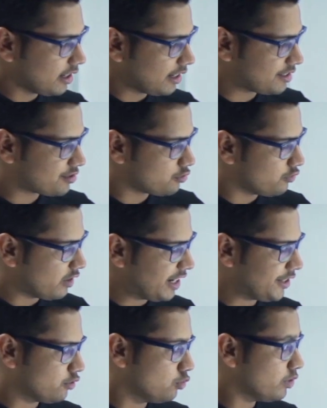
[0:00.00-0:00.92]
x2
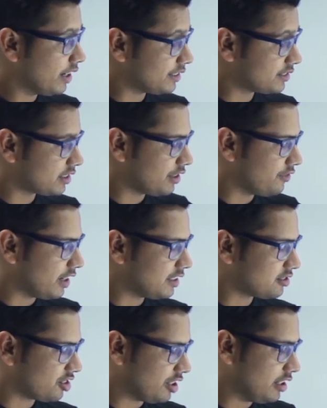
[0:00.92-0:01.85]
y2, x3
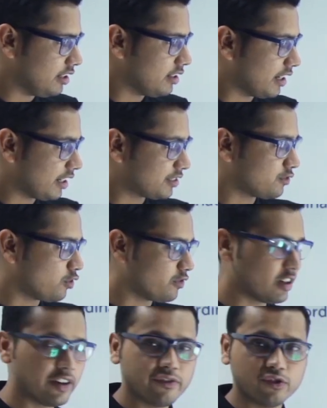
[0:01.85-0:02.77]
y3, x1
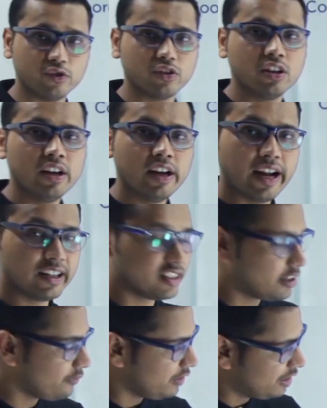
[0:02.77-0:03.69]
y1, and
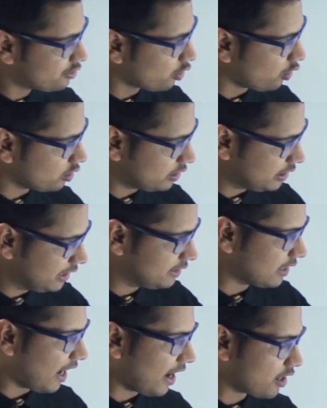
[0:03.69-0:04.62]
then we draw these
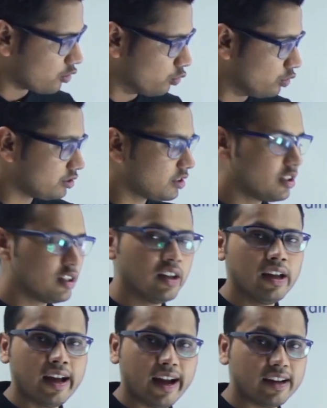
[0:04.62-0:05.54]
arrows,
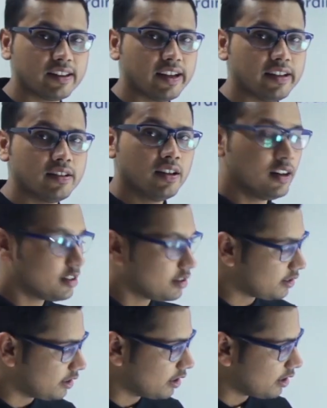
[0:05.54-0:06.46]
and then
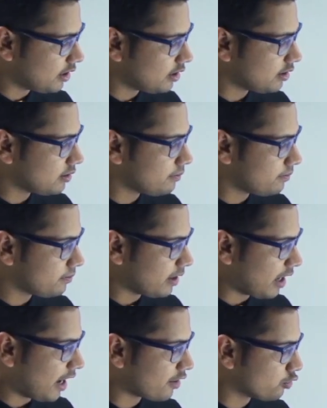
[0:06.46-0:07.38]
the
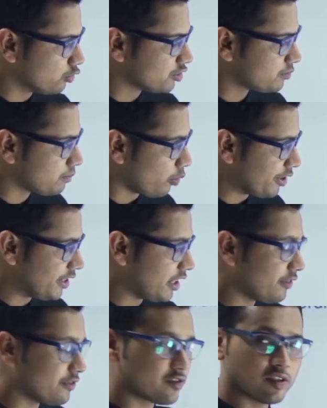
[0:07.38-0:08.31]
arrows
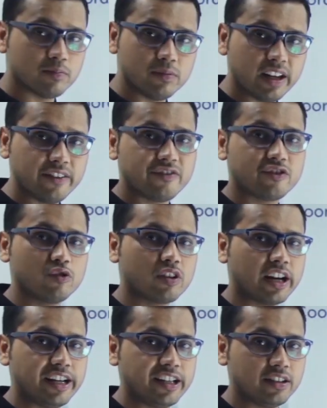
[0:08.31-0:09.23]
pointing from left to
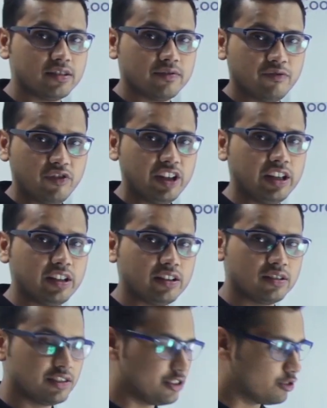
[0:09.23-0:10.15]
right, we
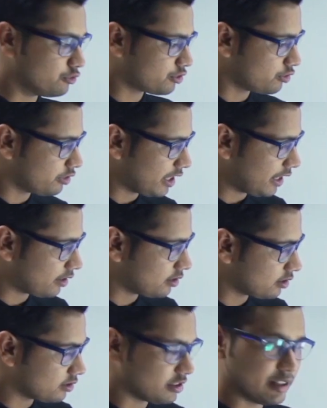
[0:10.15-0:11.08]
used to take
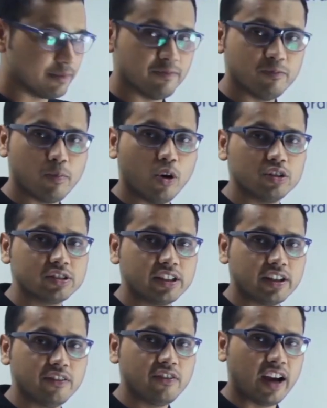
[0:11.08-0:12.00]
them
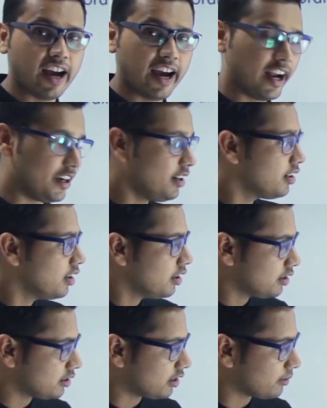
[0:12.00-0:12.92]
positive, and
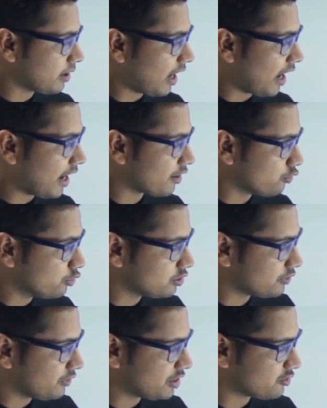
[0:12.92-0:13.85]
the arrows
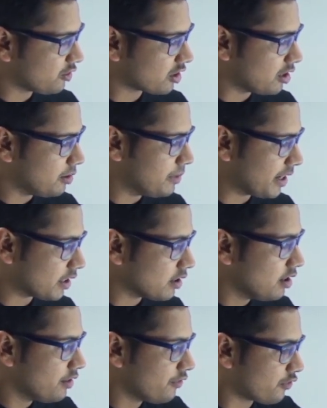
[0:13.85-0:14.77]
which were coming
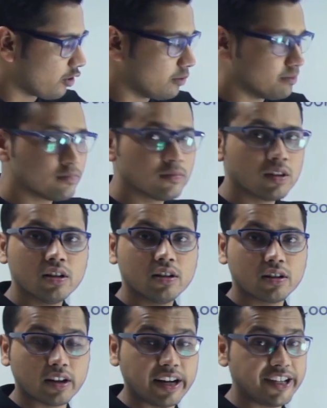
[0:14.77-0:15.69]
from
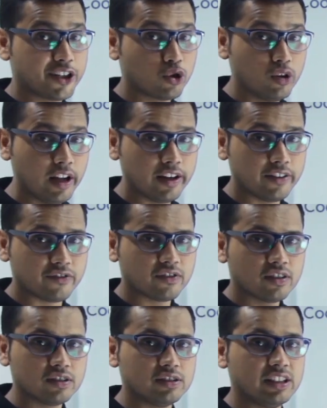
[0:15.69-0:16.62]
right to left,
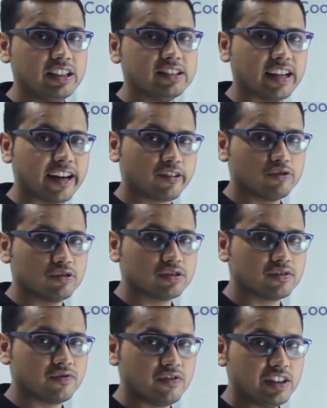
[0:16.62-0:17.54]
these arrows
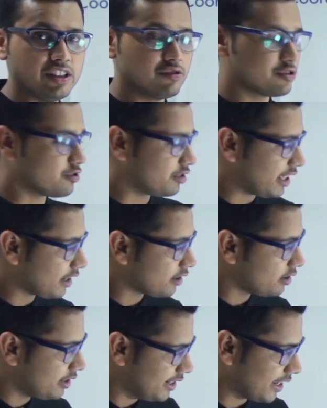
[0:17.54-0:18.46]
we used to take
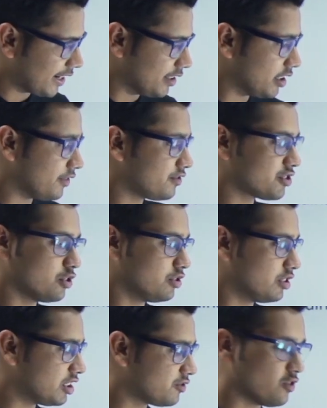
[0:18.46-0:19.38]
negative. So
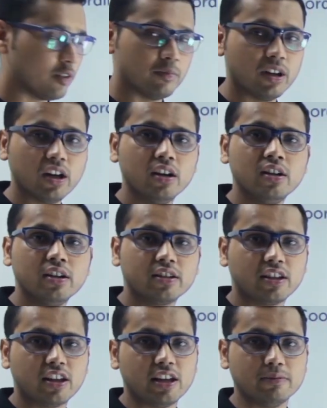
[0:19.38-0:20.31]
this formula
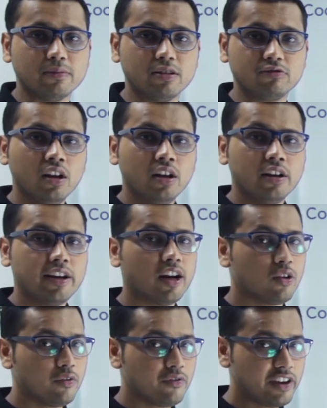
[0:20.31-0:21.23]
came out.
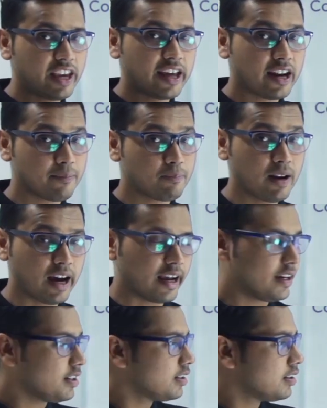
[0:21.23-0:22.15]
Now we can
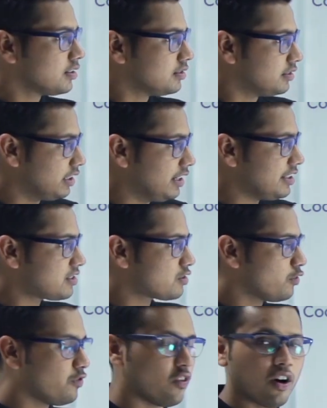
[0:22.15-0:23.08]
apply these
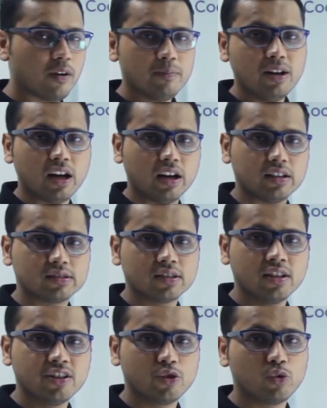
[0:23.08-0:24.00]
two formulas
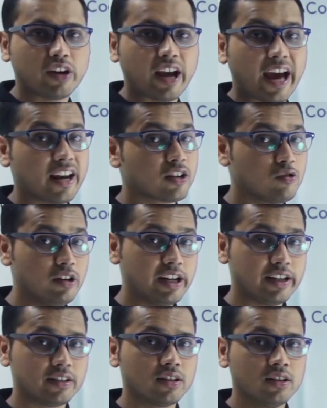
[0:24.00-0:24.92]
to
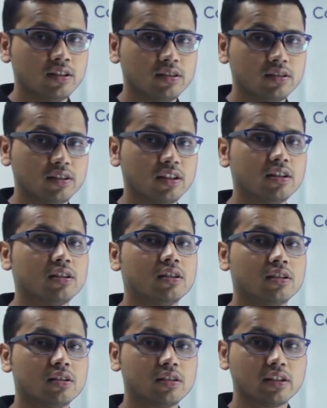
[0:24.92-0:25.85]
calculate the
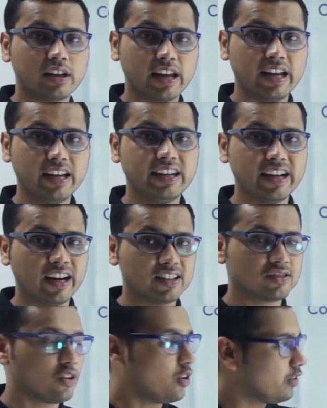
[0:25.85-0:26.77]
areas
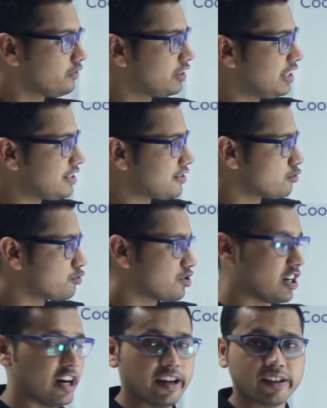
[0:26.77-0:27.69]
of these two
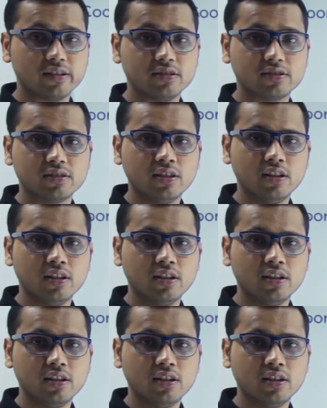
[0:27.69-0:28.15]
triangles.